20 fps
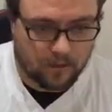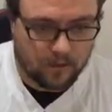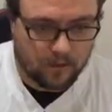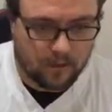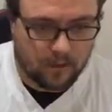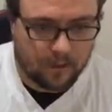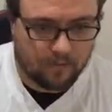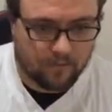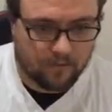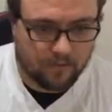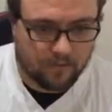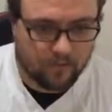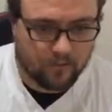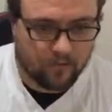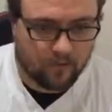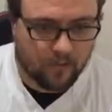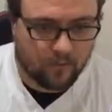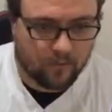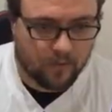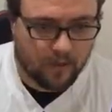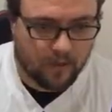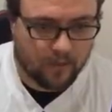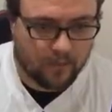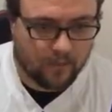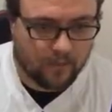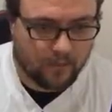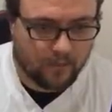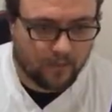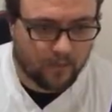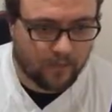Safety's creeping
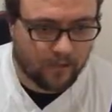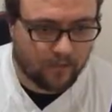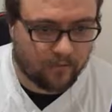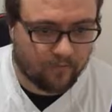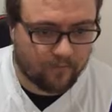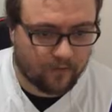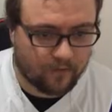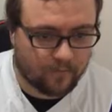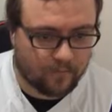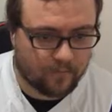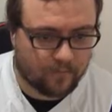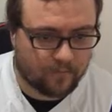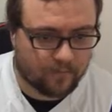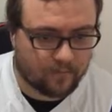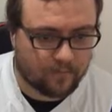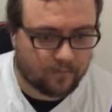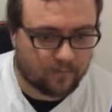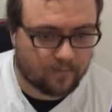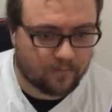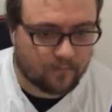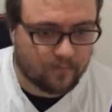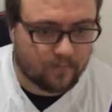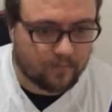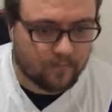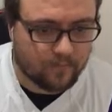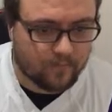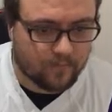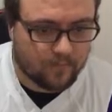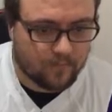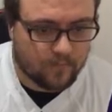up, so we're going to flip
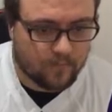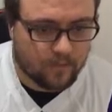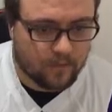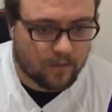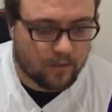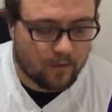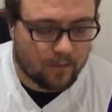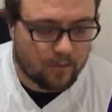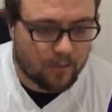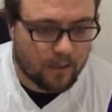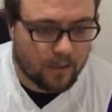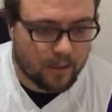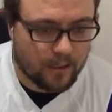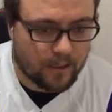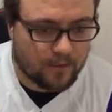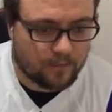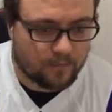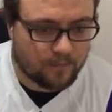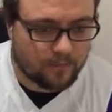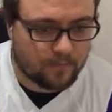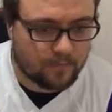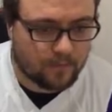the play.